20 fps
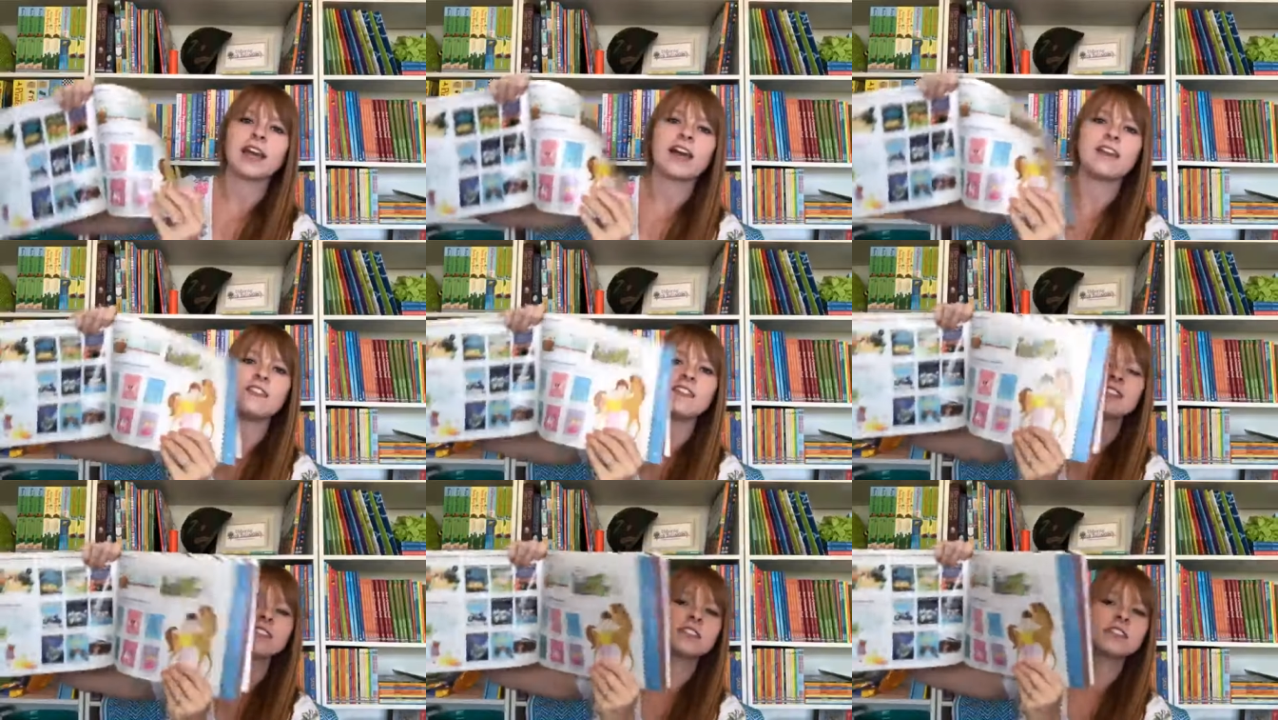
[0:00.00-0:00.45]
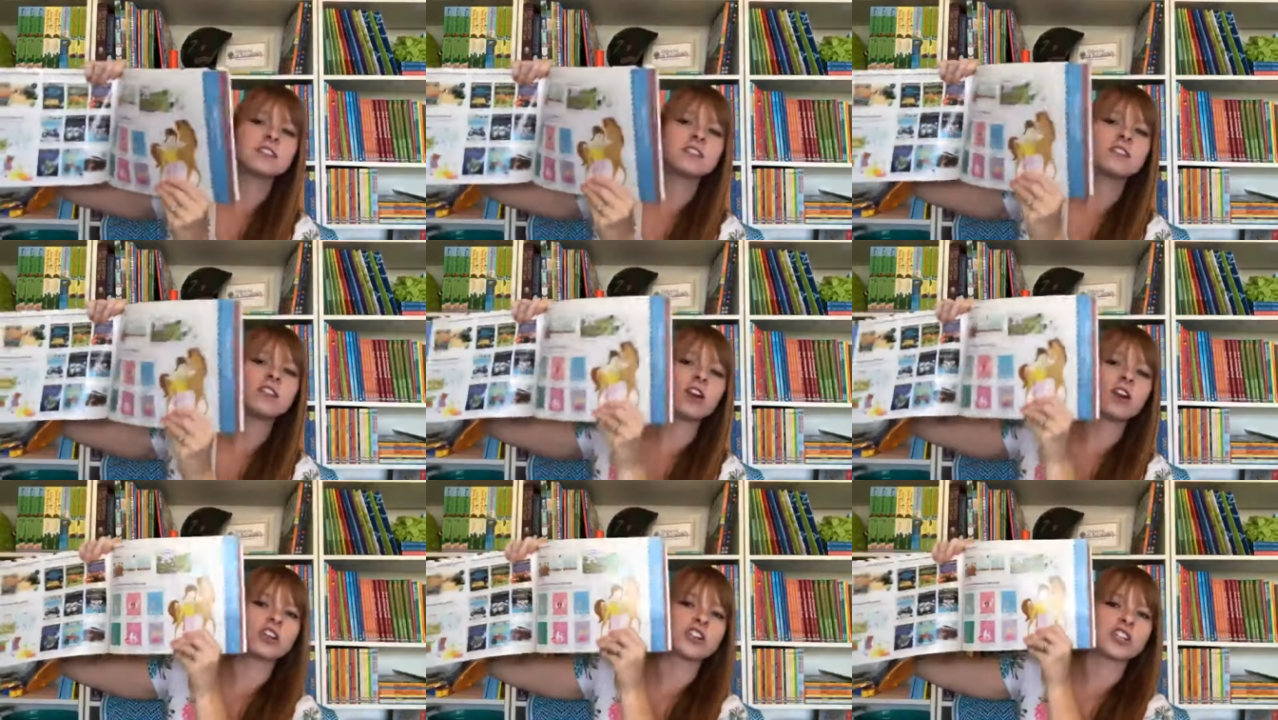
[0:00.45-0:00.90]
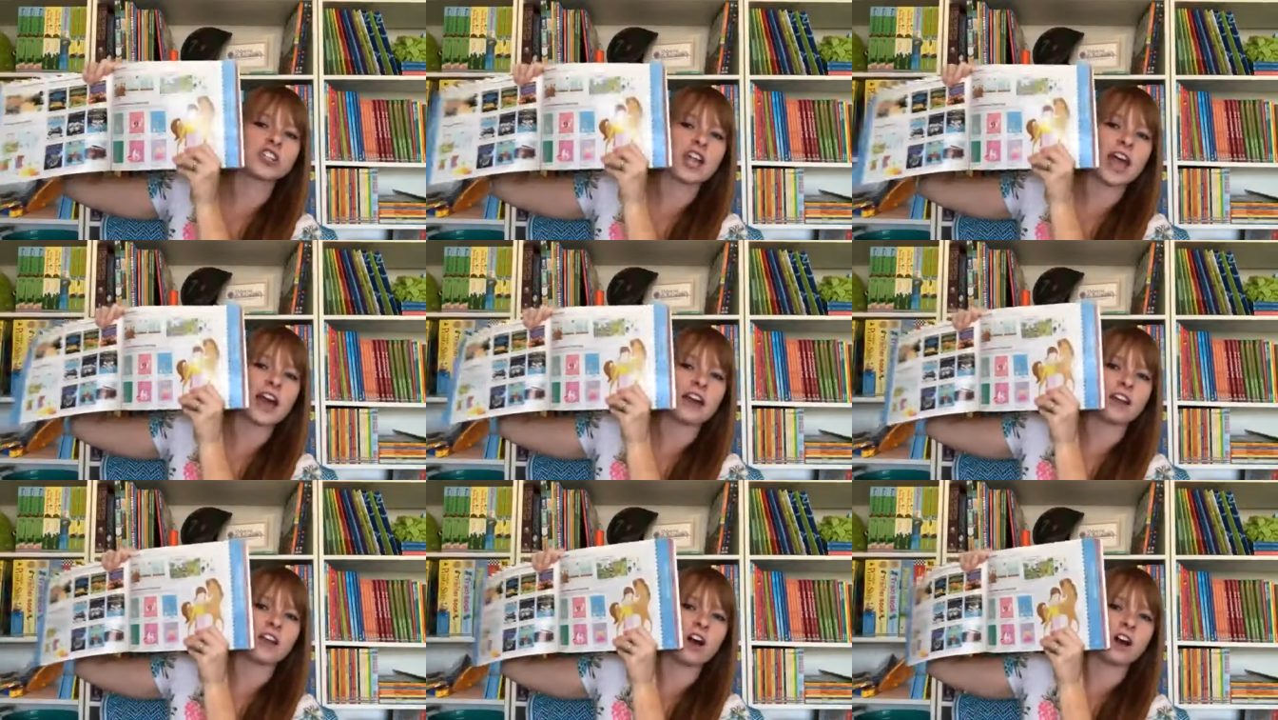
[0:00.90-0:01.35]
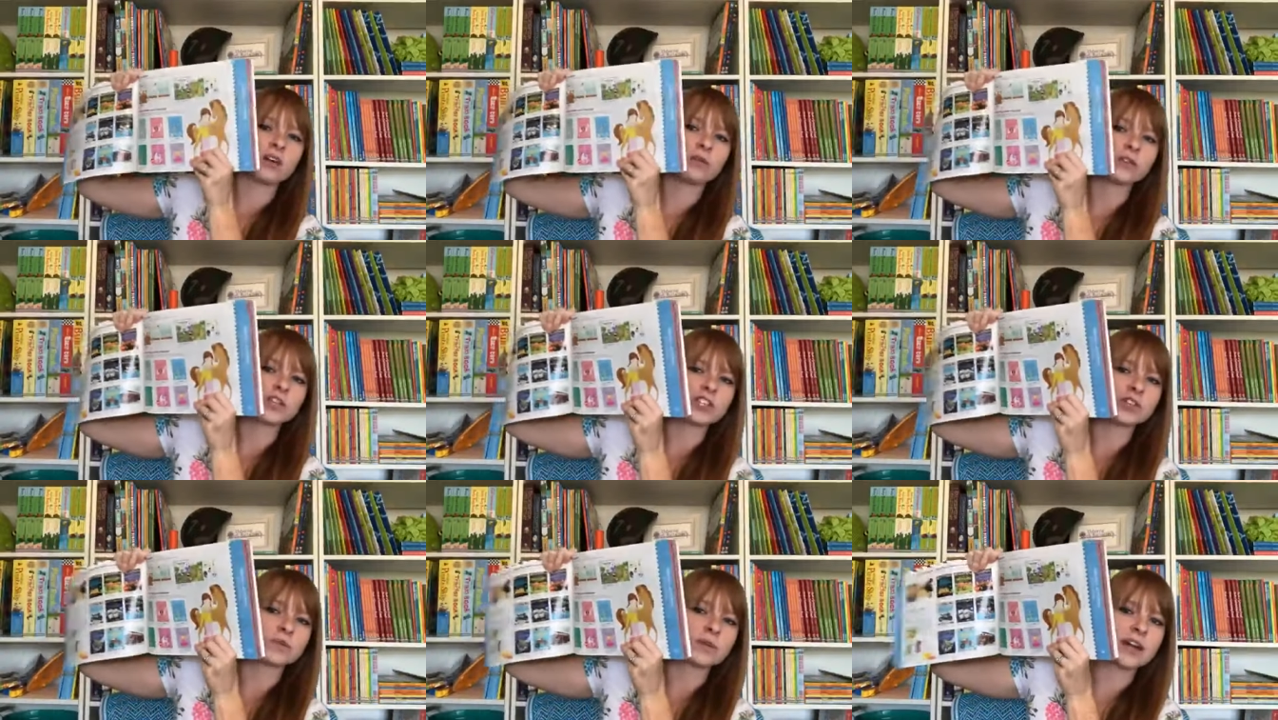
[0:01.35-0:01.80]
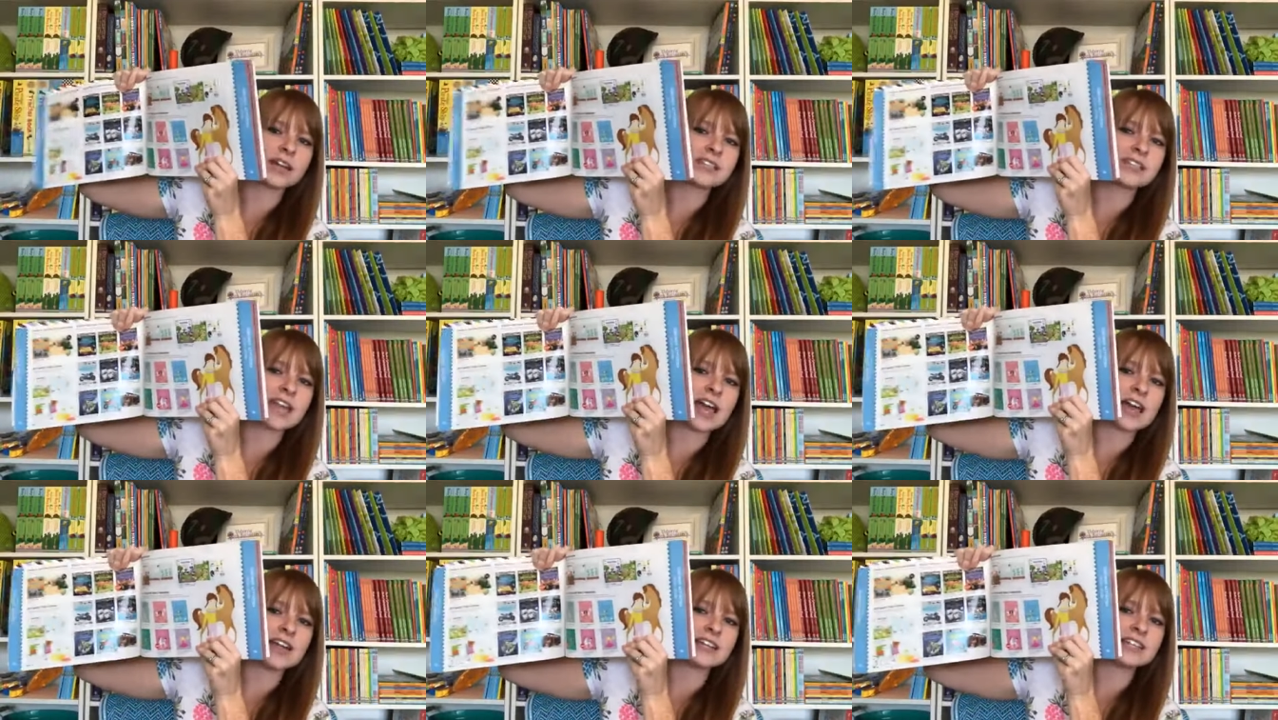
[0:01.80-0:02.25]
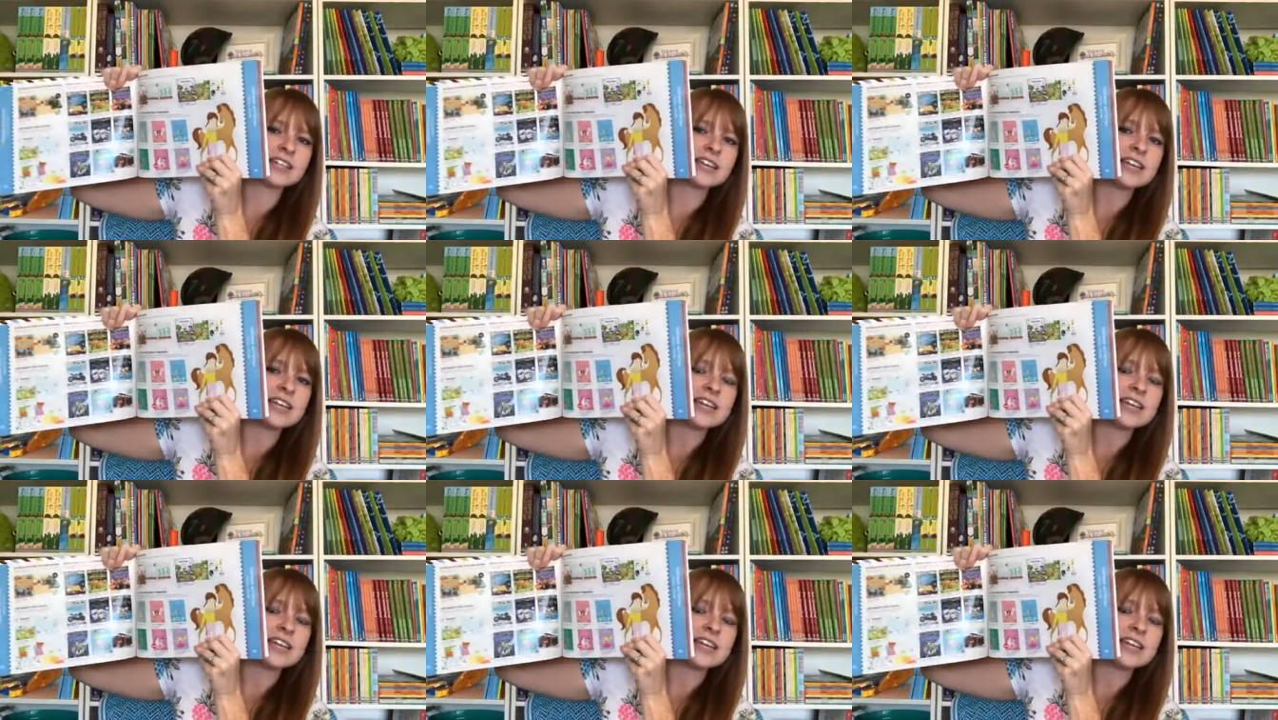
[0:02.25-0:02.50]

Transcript: And this is the large catalog, which is what I send.